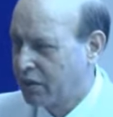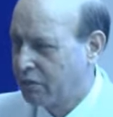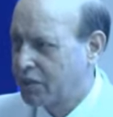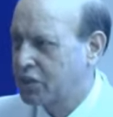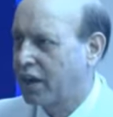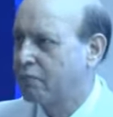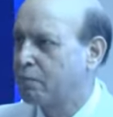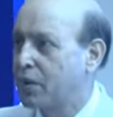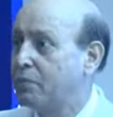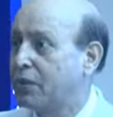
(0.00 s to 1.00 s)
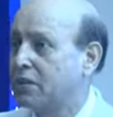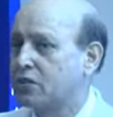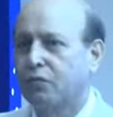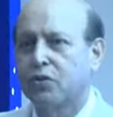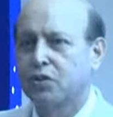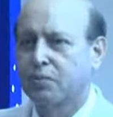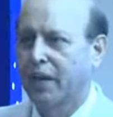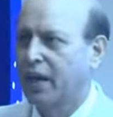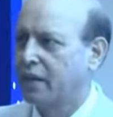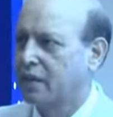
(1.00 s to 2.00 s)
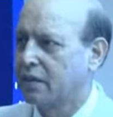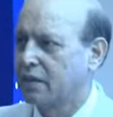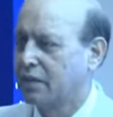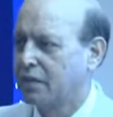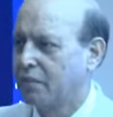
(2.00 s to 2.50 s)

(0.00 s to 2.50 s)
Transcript: which have people's force behind it.